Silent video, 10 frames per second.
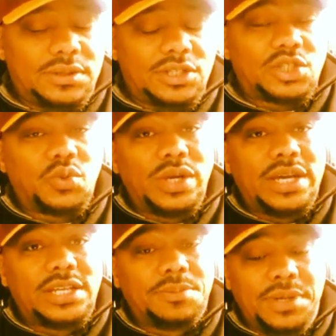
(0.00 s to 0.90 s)

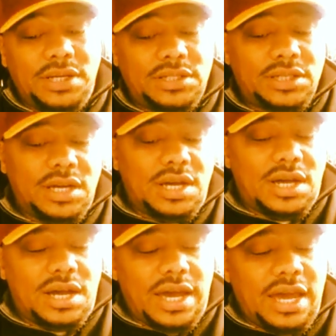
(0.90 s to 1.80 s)
Beatz,
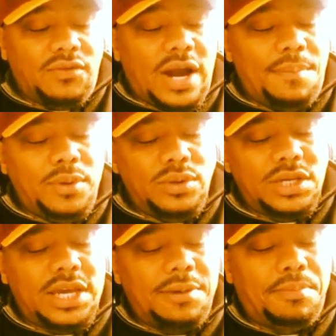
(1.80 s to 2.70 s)
A-Rap
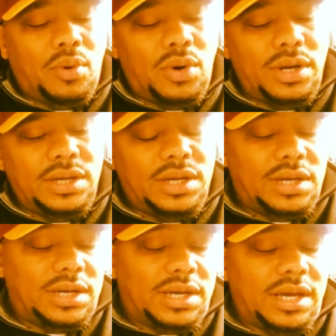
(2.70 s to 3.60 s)
Music, Hit Boy,
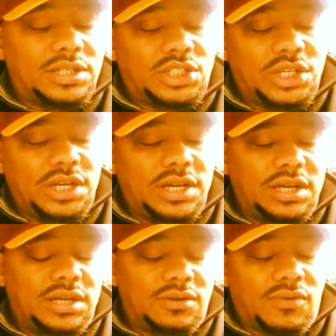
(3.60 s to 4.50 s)
and
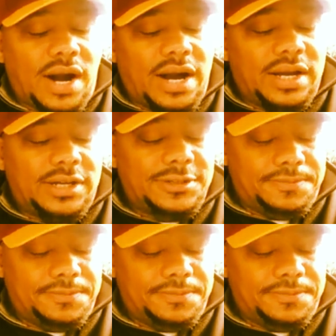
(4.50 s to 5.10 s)
G. Rye.